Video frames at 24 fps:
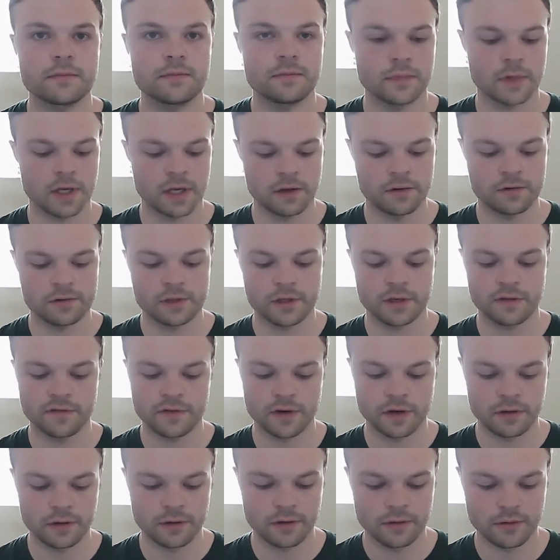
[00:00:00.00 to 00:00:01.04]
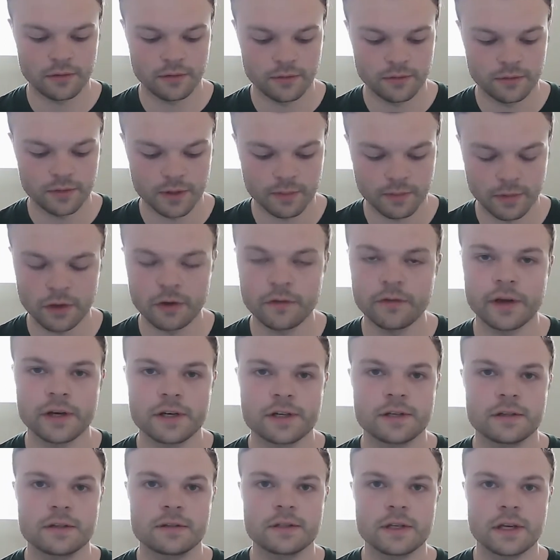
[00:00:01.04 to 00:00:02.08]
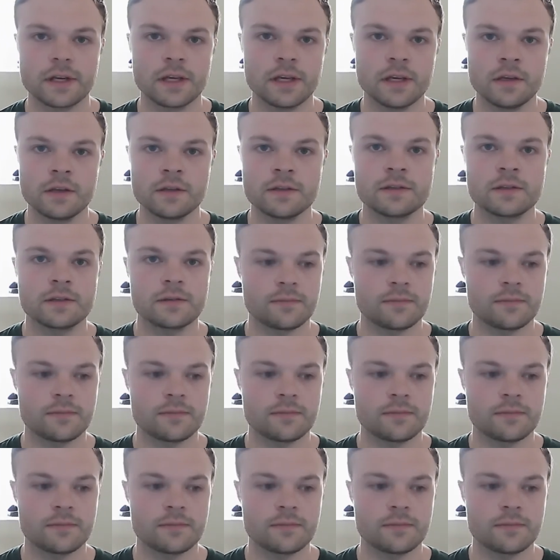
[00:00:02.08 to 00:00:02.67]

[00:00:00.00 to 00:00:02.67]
They usually follow the motivations that he's,